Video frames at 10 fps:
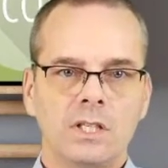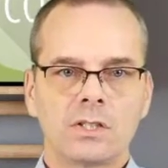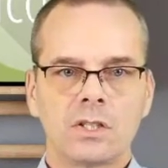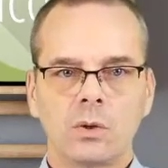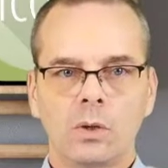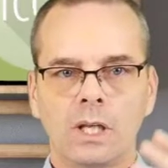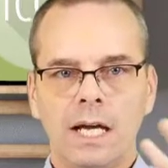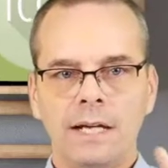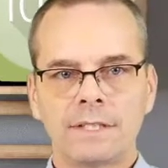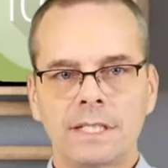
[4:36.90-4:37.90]
So
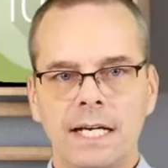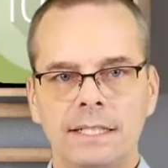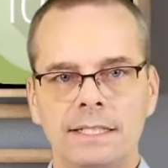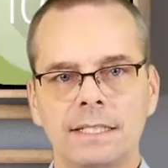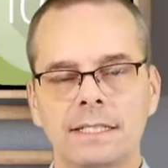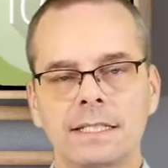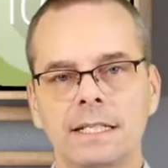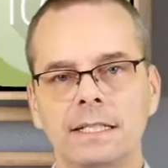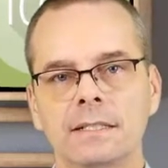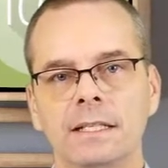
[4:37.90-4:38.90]
life sciences
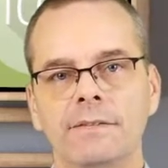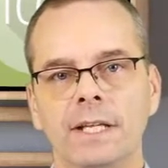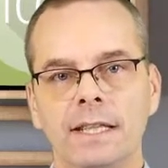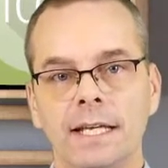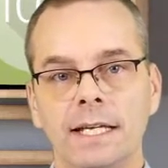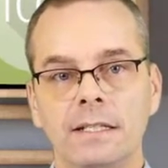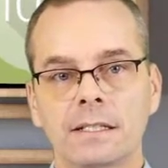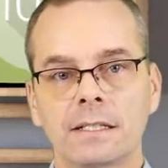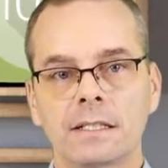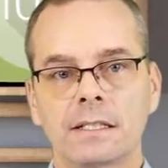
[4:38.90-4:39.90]
studies living
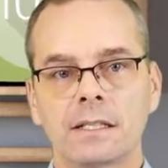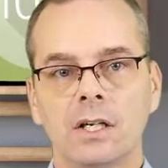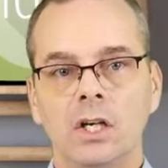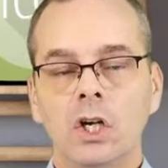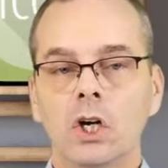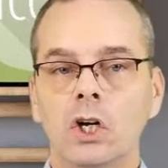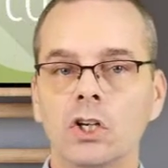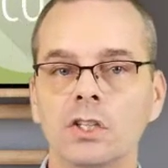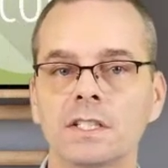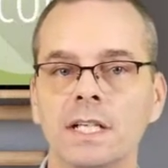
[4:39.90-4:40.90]
things.
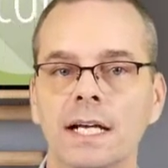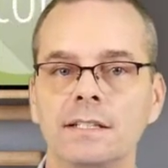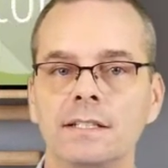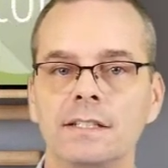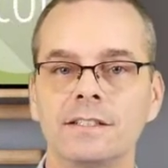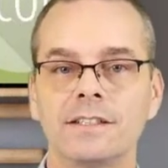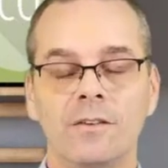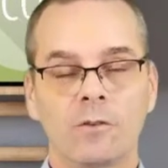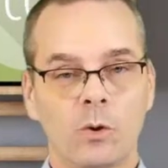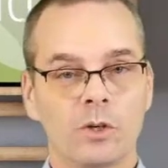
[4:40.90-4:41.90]
Earth sciences,
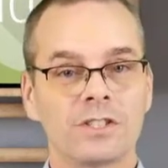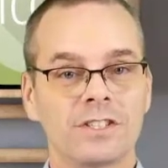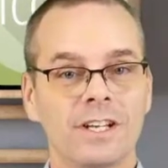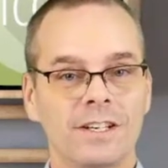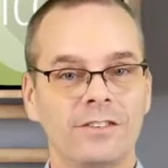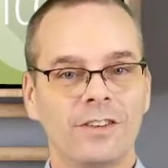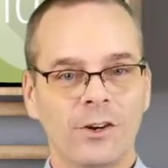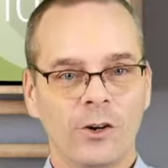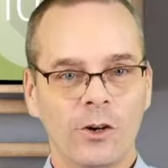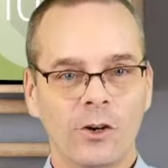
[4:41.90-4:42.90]
of course, studies the
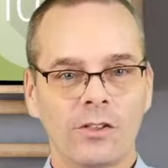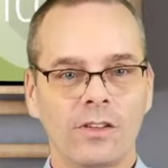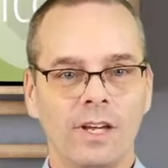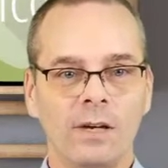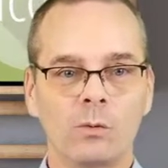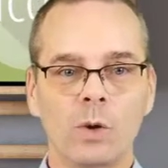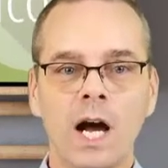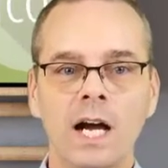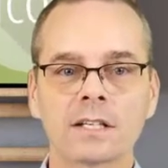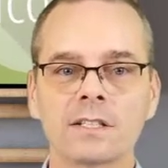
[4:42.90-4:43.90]
earth and
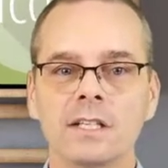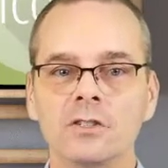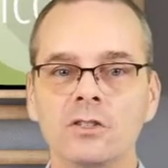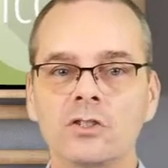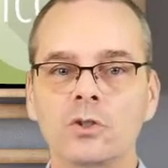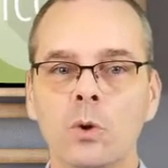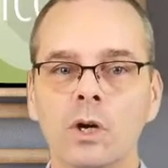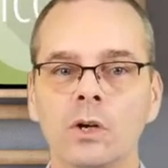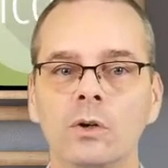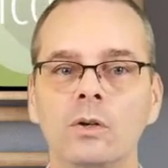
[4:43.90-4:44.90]
rocks and
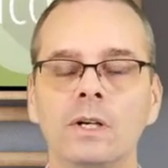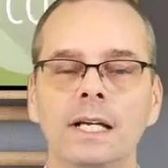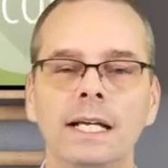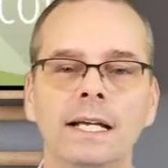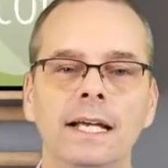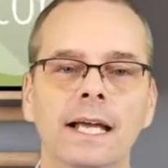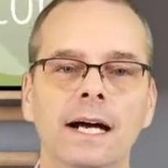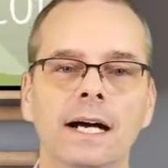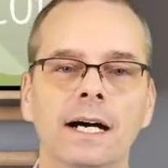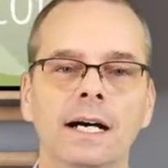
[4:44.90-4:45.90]
soil.
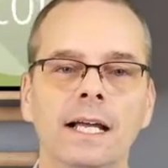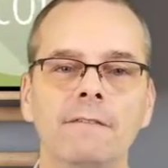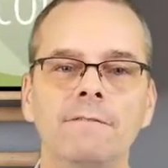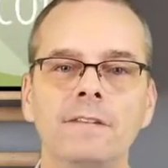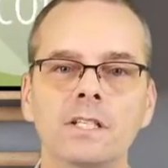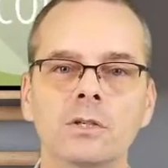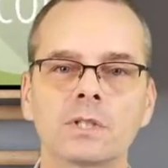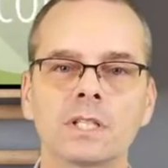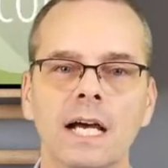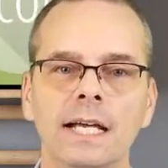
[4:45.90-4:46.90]
And physical
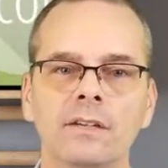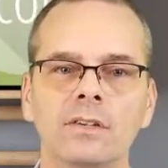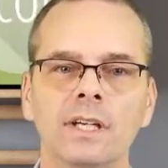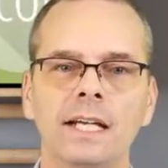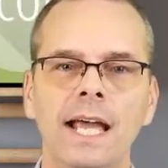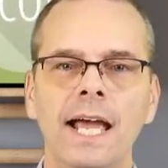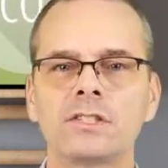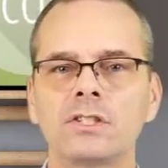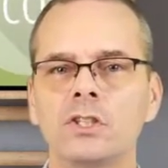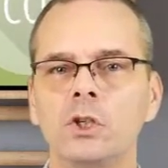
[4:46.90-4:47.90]
science
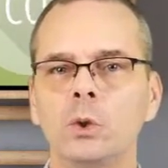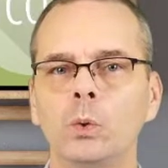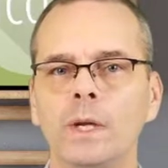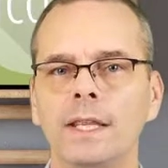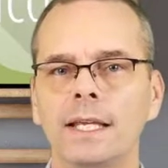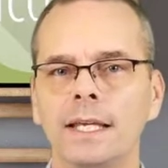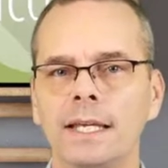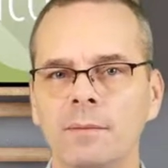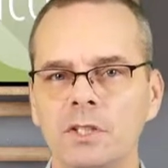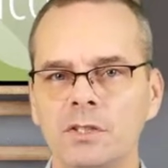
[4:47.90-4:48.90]
has to do with
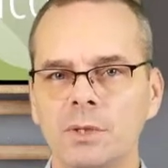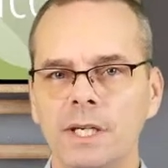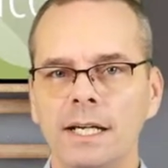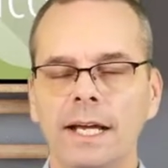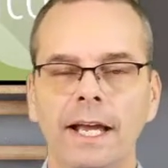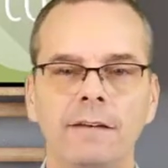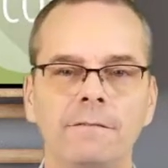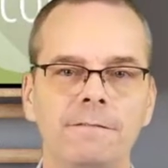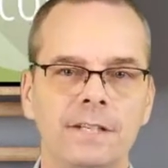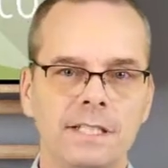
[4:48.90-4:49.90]
chemistry and
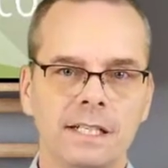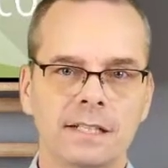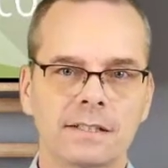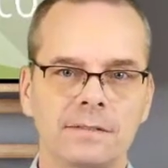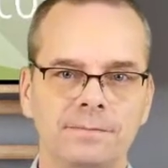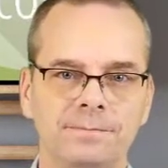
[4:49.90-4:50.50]
physics.